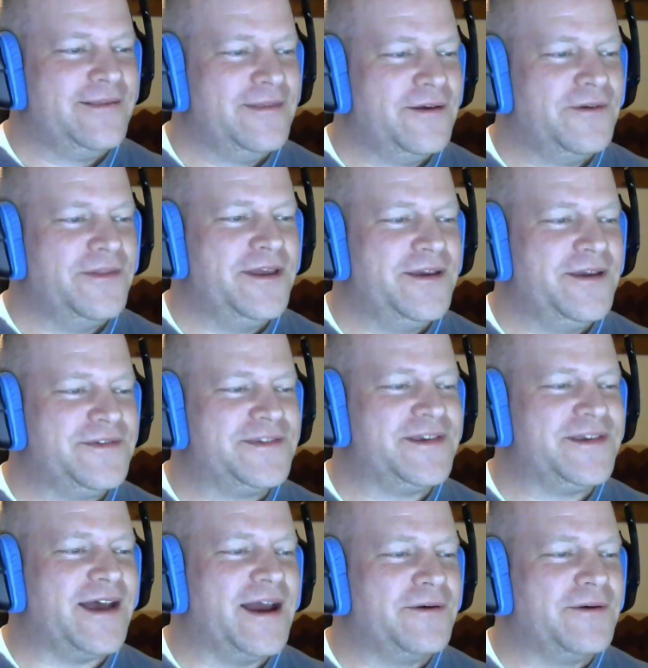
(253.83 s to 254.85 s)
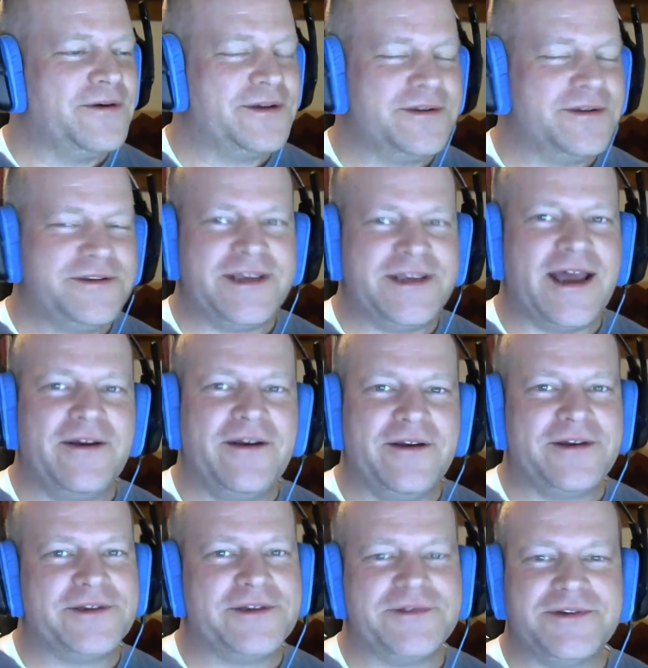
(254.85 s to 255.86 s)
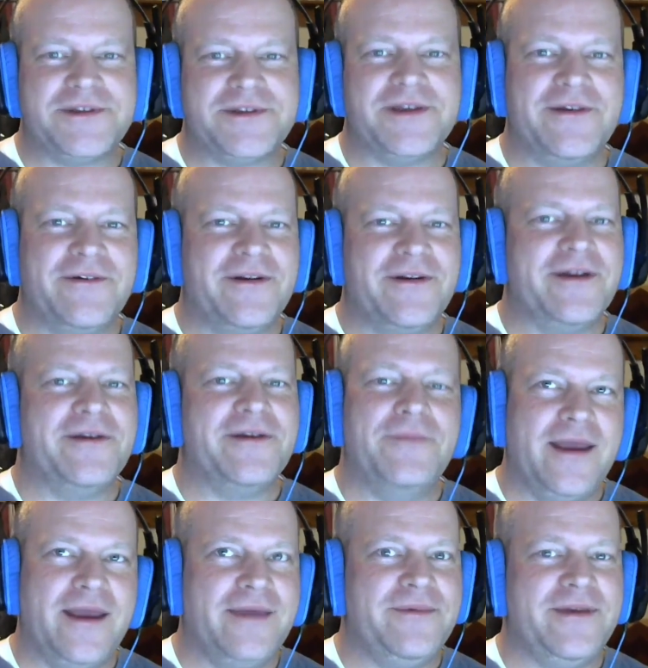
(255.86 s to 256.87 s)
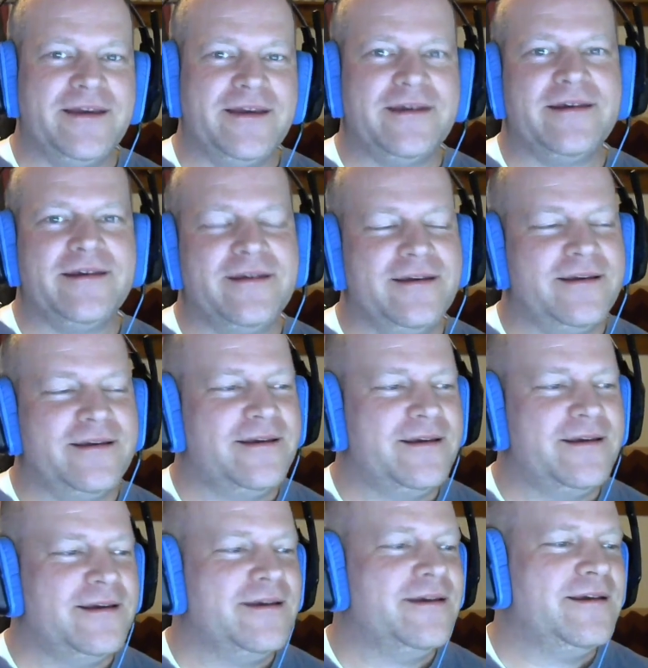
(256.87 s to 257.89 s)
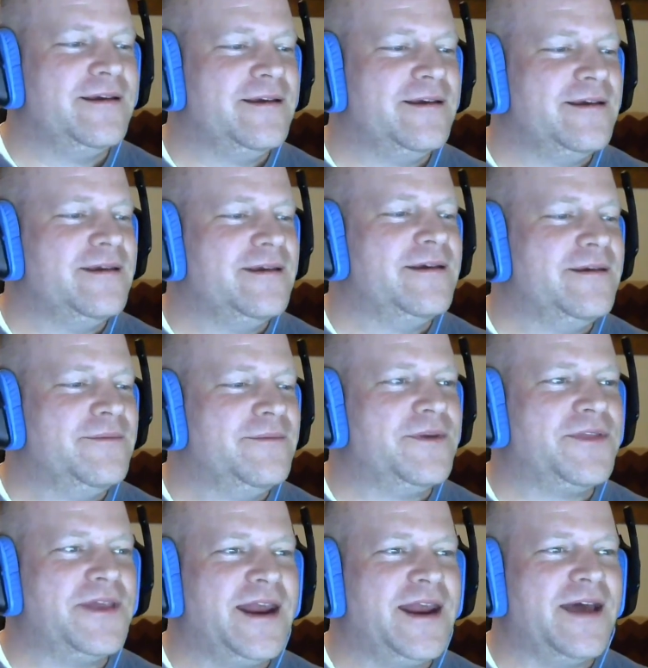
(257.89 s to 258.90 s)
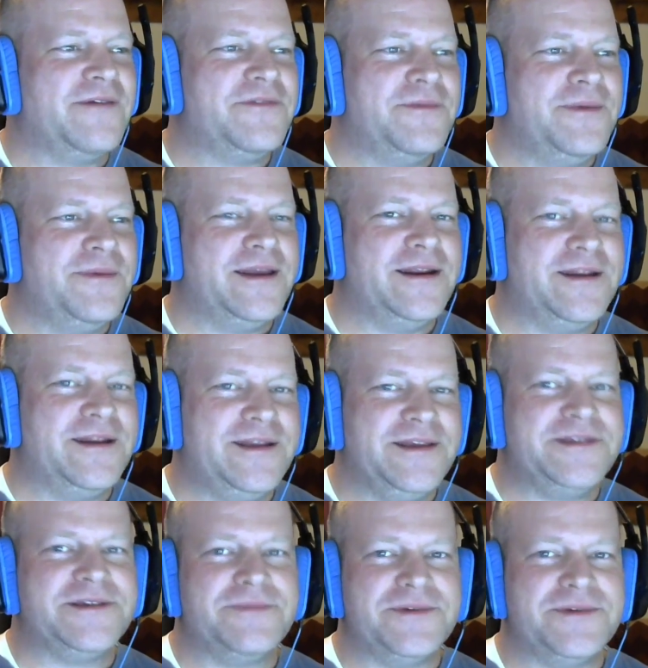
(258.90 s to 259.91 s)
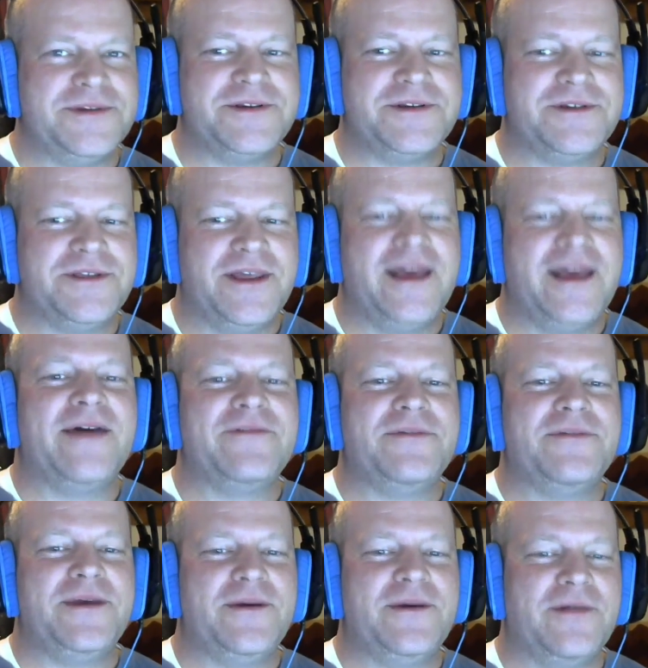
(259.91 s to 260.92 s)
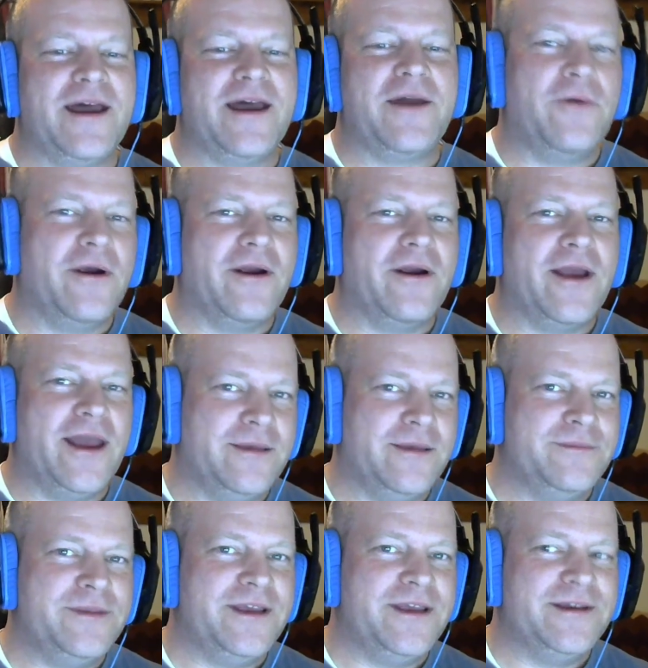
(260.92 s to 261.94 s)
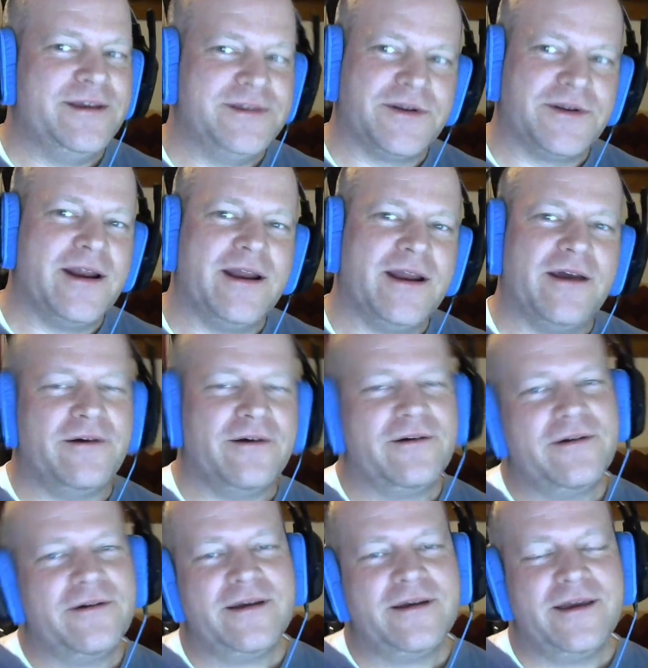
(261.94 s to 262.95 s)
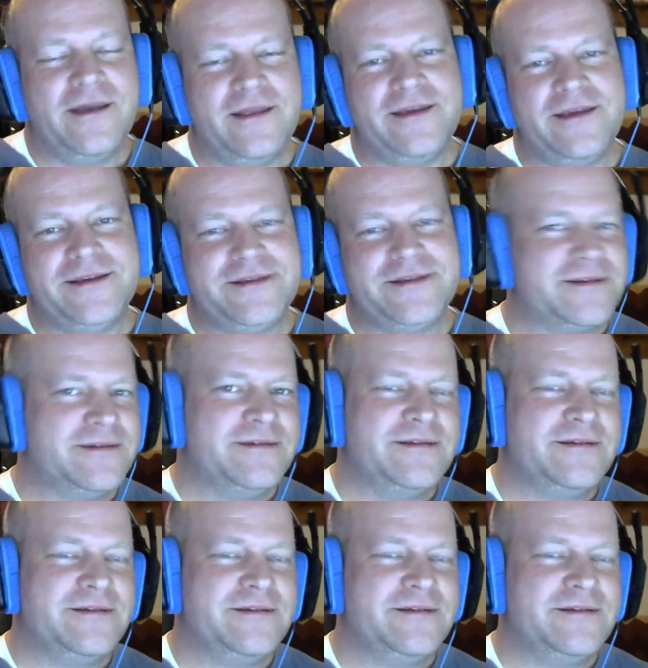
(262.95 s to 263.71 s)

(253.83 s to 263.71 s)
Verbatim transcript: Only if Cyr Cyrix were still around, maybe. But they'd have to be in a decent position. They'd have to be like where A M D is right now, at least.